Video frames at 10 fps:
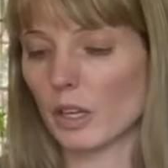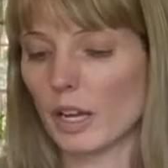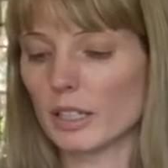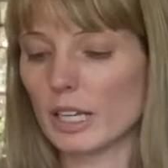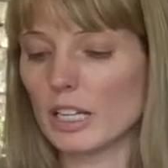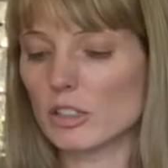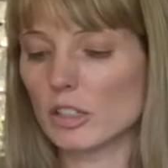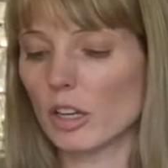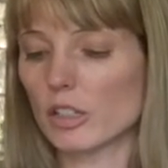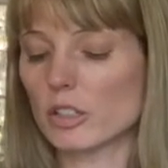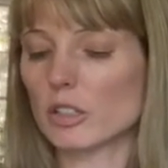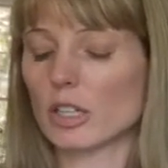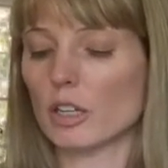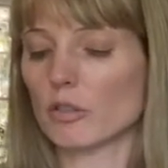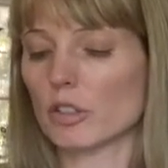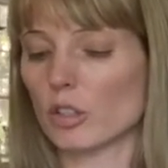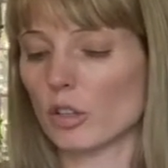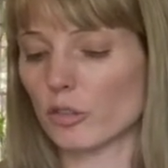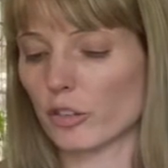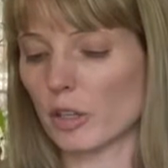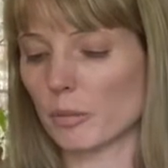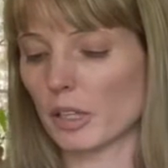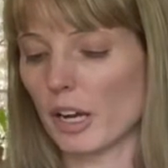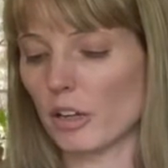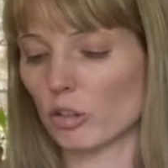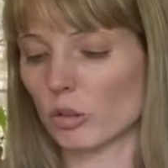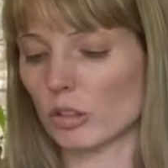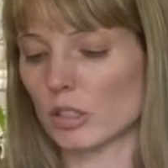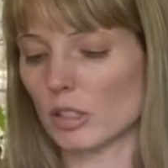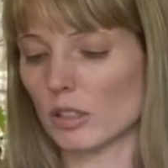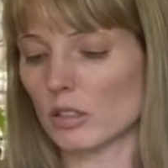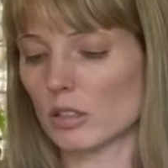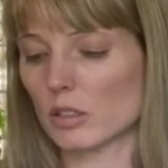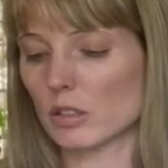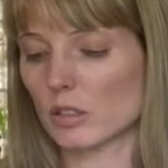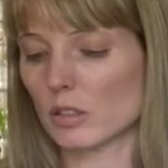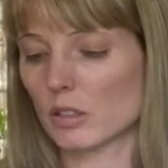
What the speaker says: And gains and losses can result from casualties,